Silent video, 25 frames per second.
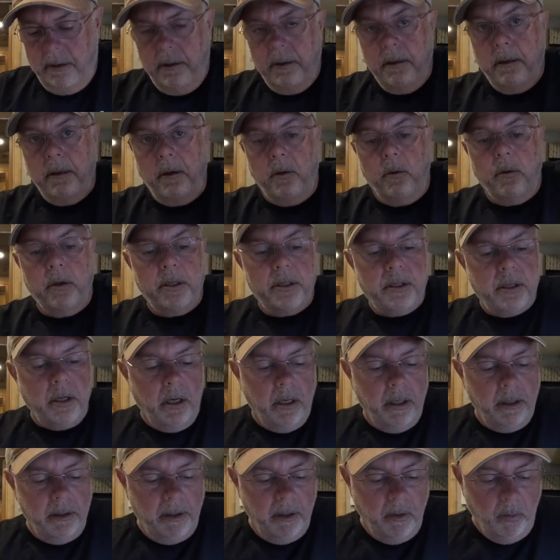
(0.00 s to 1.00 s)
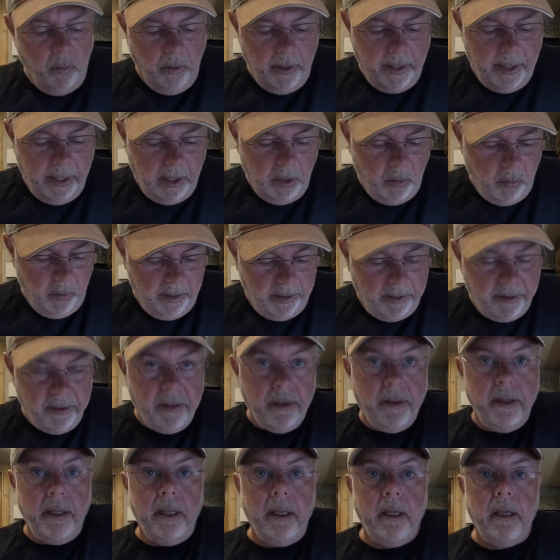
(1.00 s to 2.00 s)
So we're starting the week with
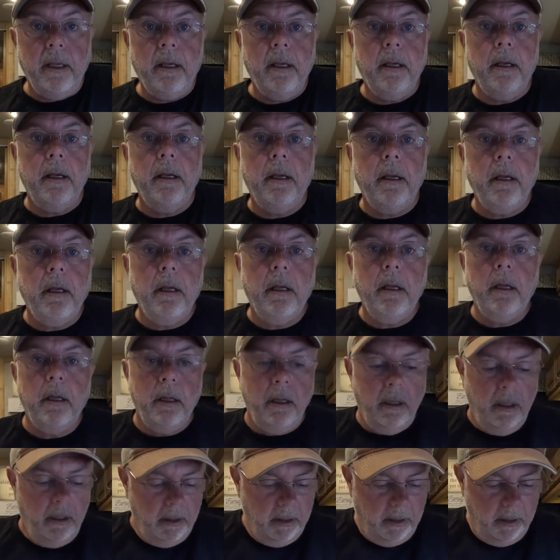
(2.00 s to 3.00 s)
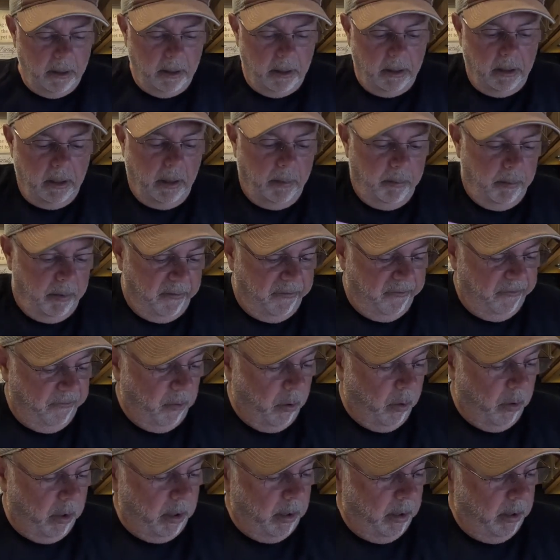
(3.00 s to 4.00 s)
the number
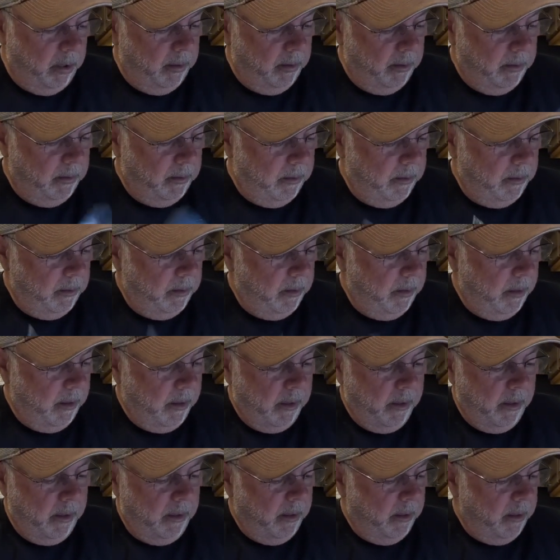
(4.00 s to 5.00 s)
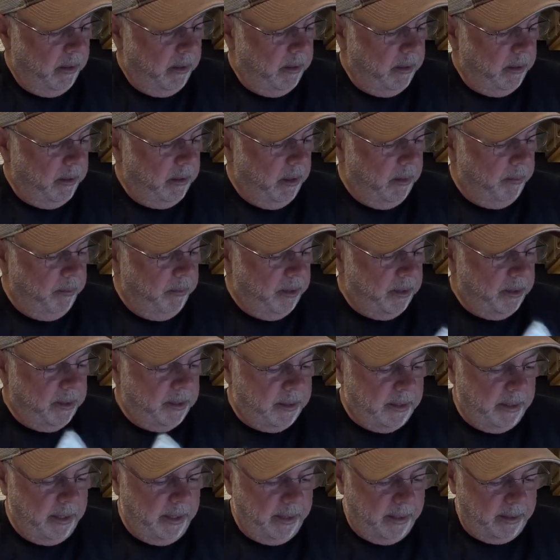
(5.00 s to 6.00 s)
4, the number
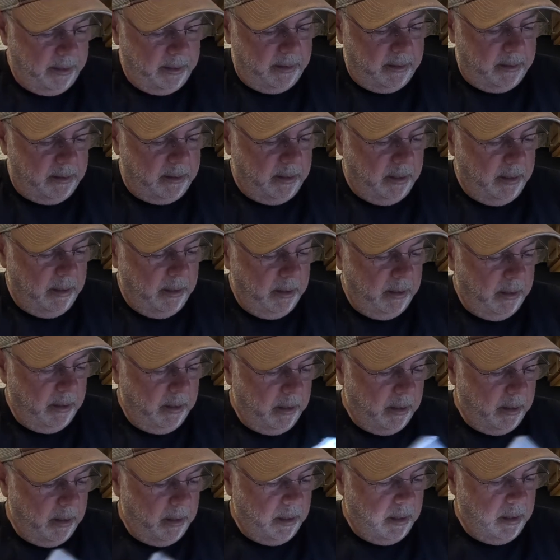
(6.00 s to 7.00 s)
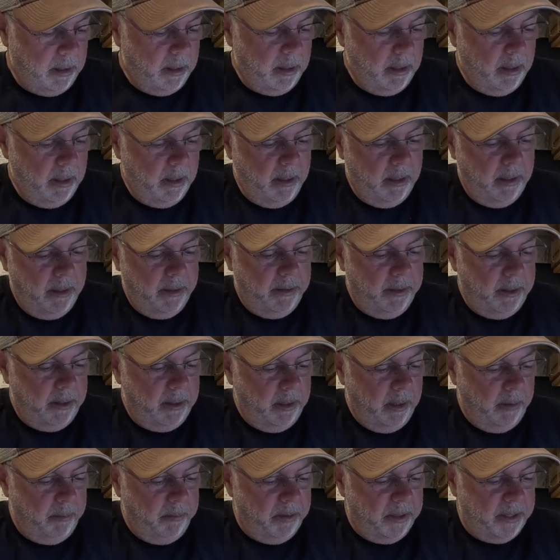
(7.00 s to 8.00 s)
6, the
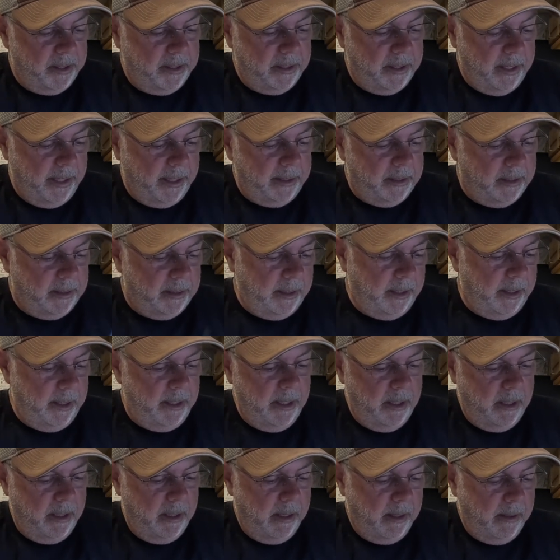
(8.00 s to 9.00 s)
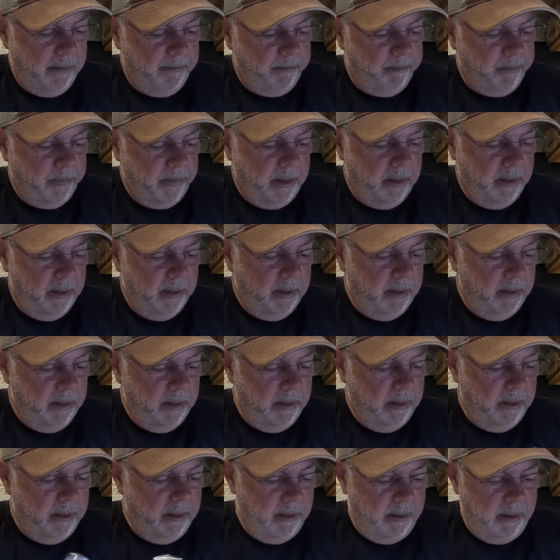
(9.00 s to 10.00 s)
number 60.
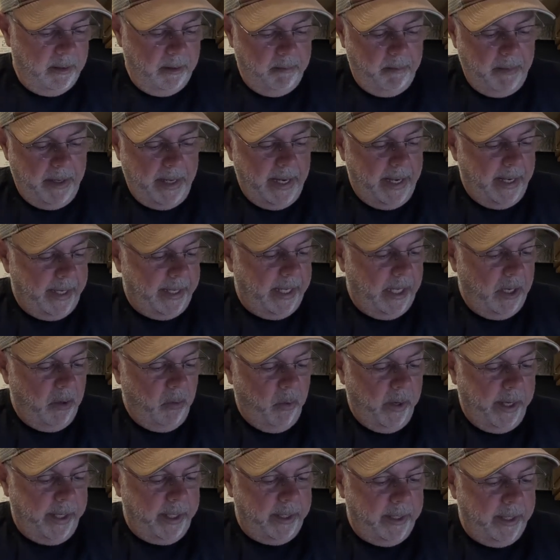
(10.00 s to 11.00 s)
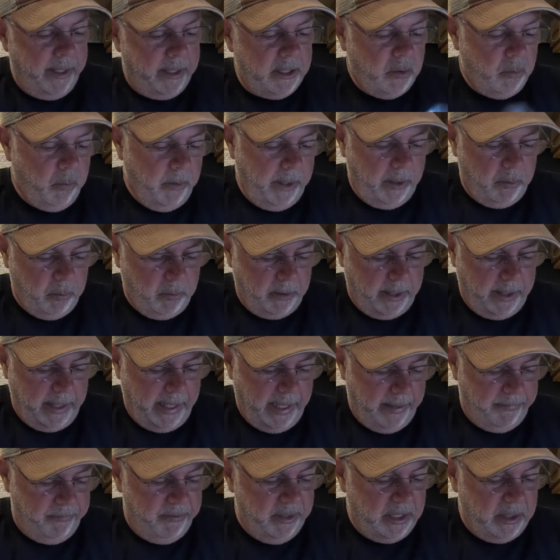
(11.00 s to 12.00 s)
Man, I can't wait. Next week we're going to
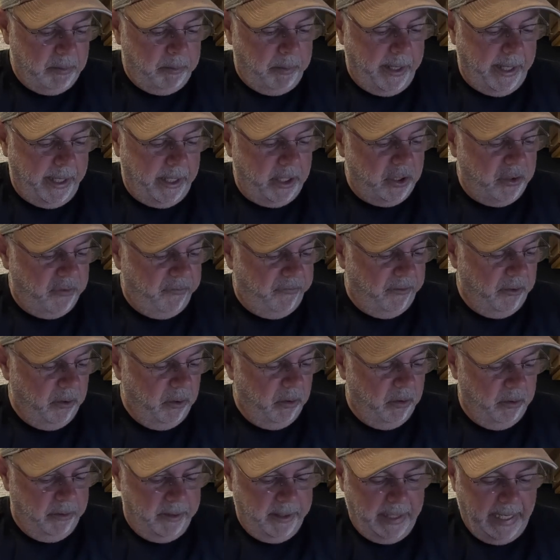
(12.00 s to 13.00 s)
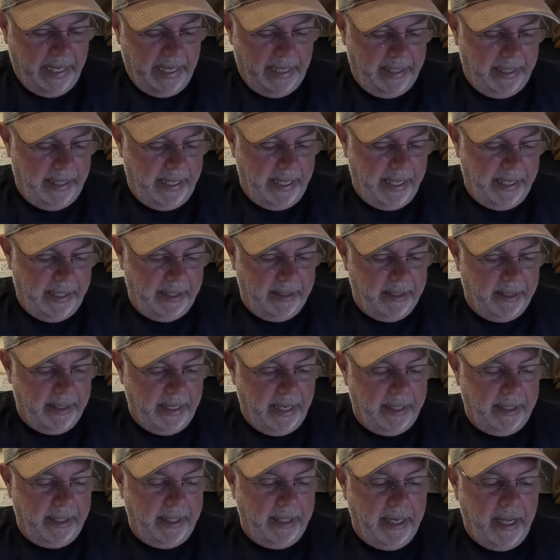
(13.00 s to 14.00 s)
have this page full, the 98, the
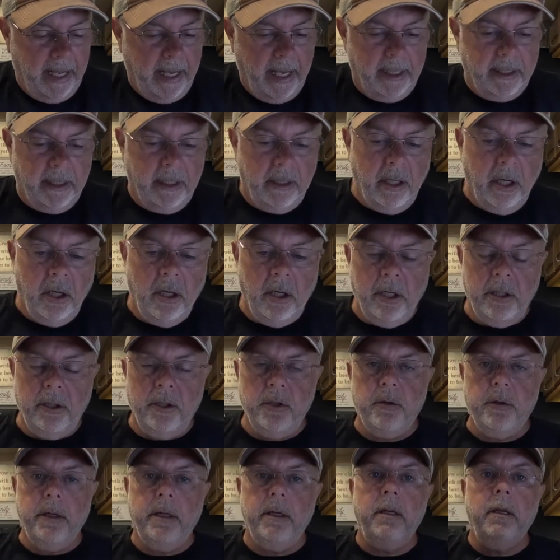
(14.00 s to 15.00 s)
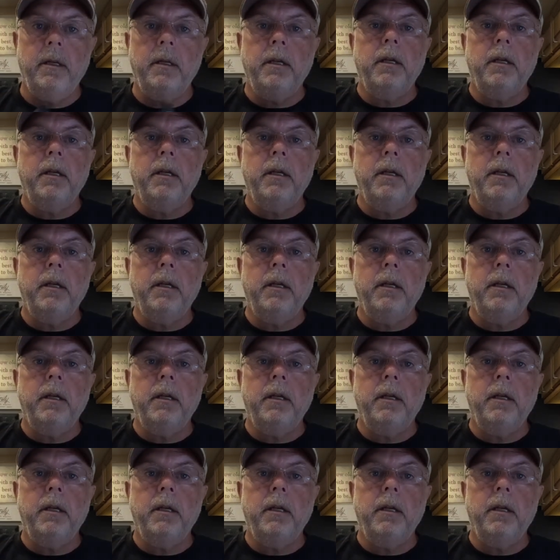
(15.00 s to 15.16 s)
99, and the 100.